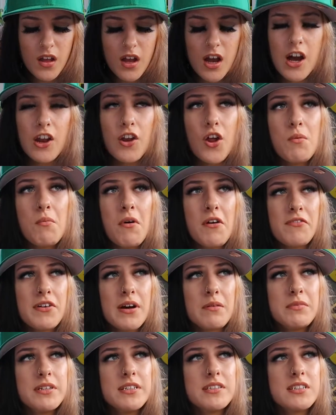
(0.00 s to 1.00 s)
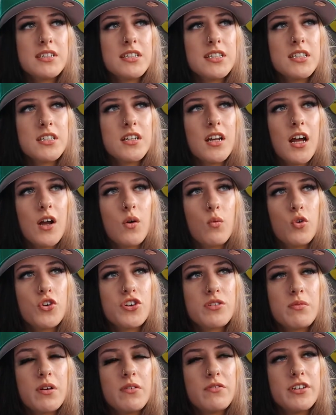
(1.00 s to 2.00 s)
I know my family sit and like
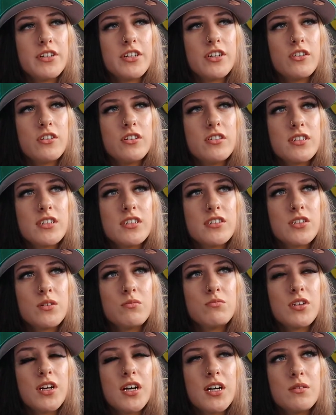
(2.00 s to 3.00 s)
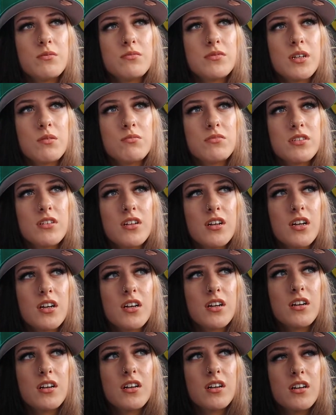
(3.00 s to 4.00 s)
watch my videos, and sometimes I'm just like,